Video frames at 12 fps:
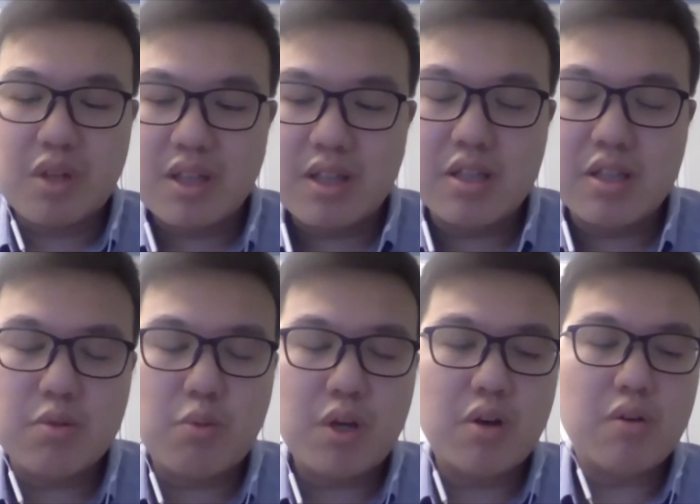way
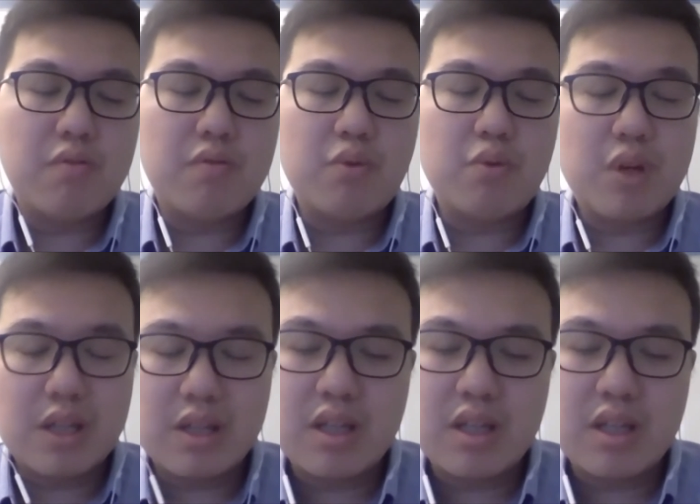of doing
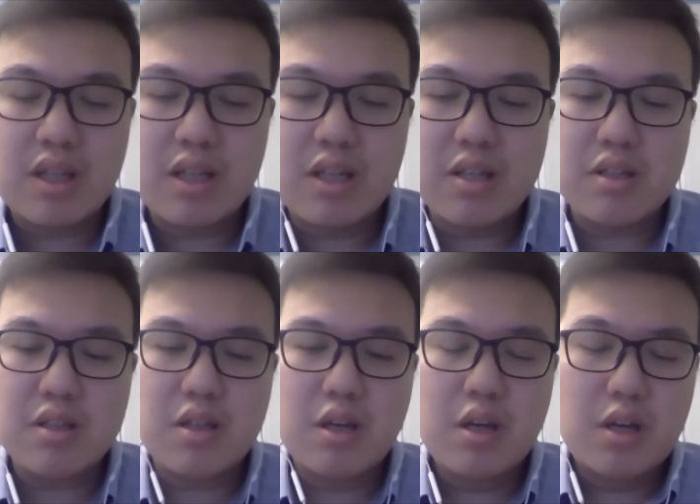things
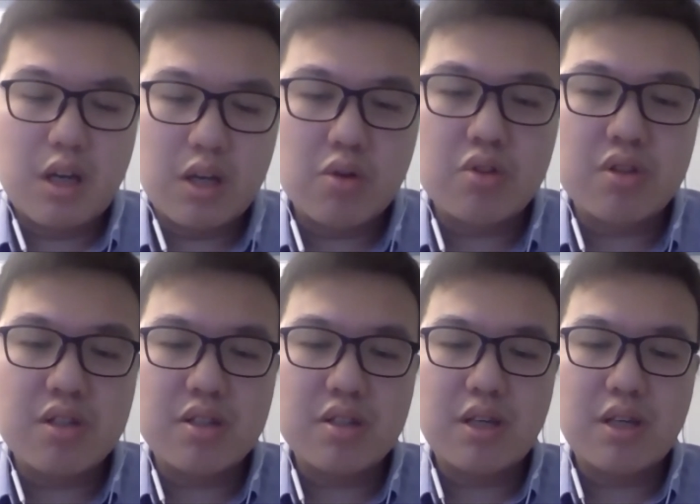and all this.
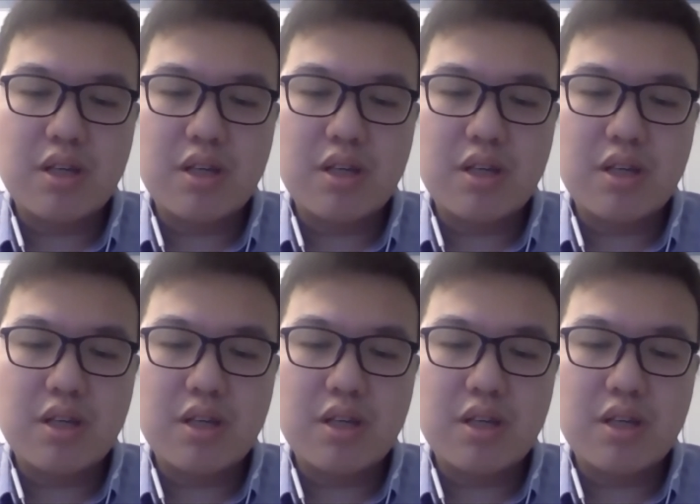And
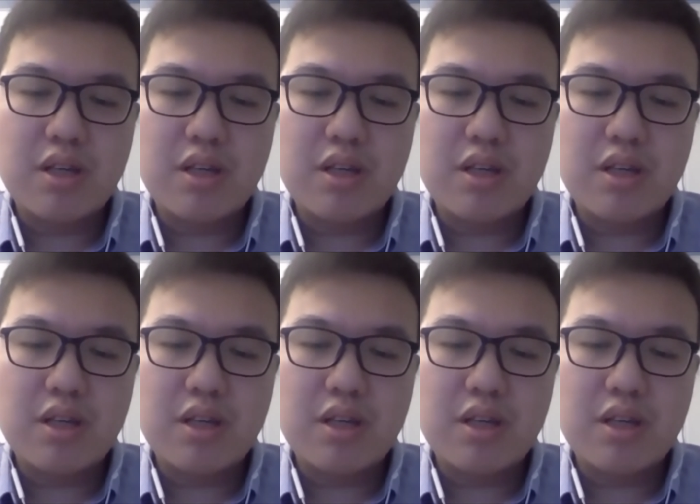
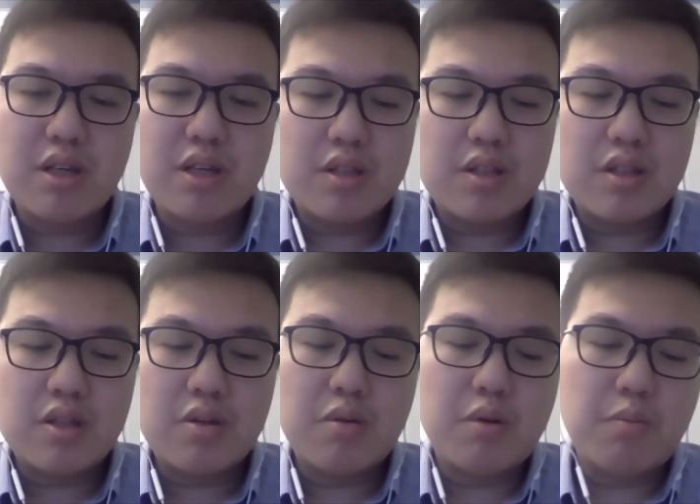it's
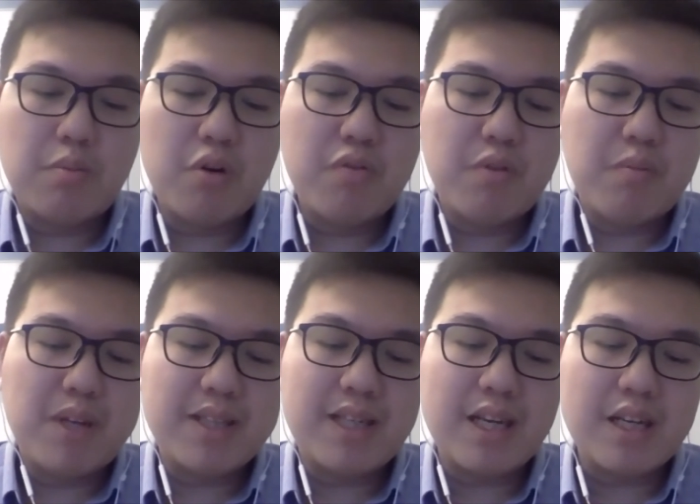both a
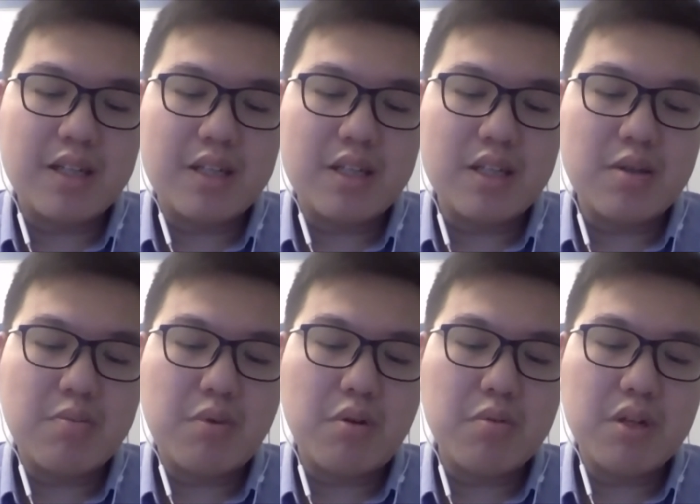mentality
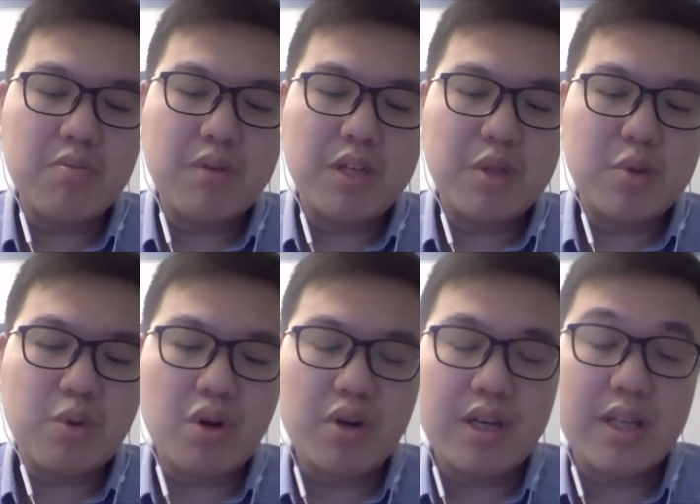problem as well
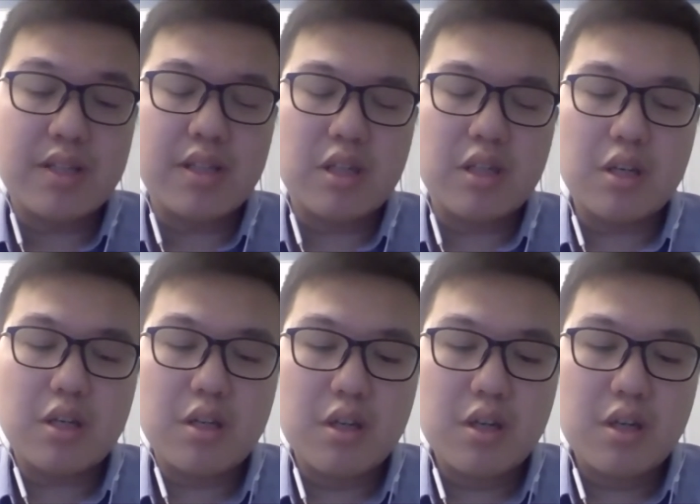as a
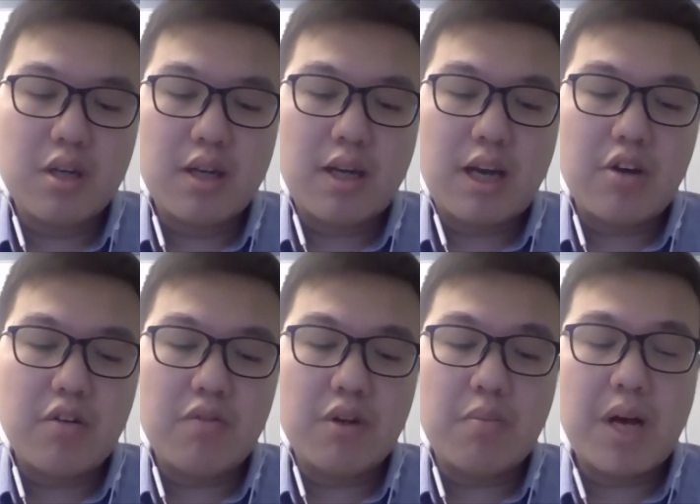kind of
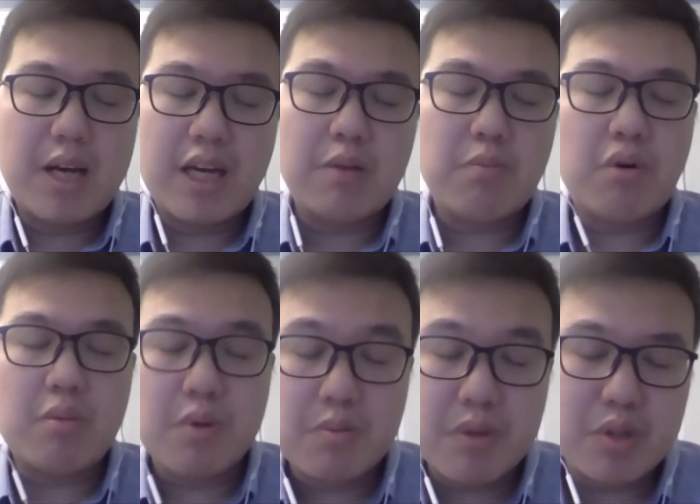a market
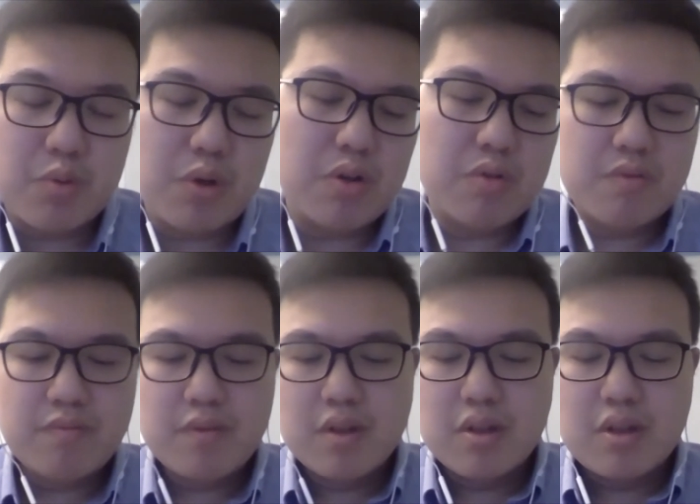problem as well.
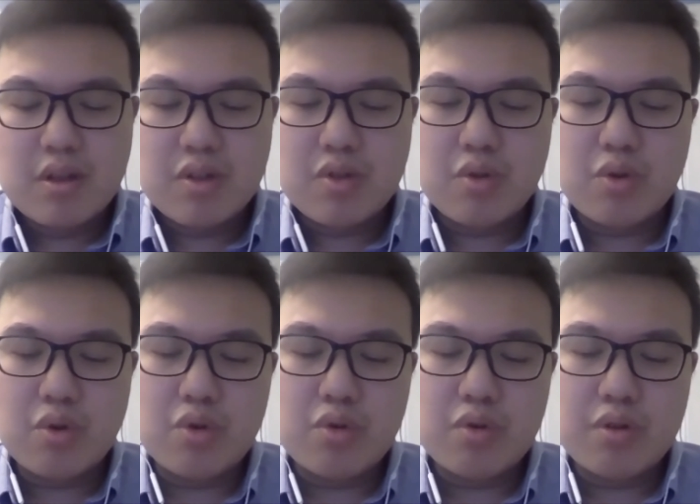
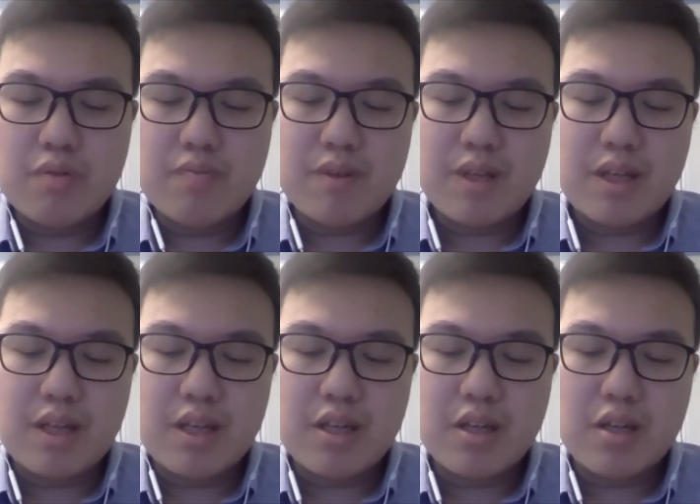So
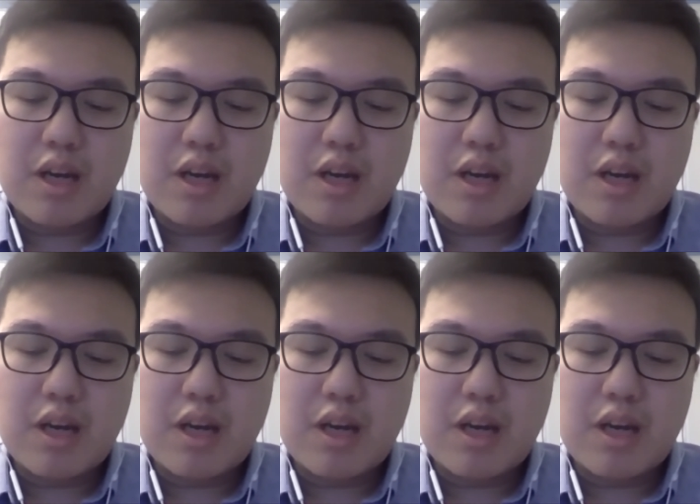there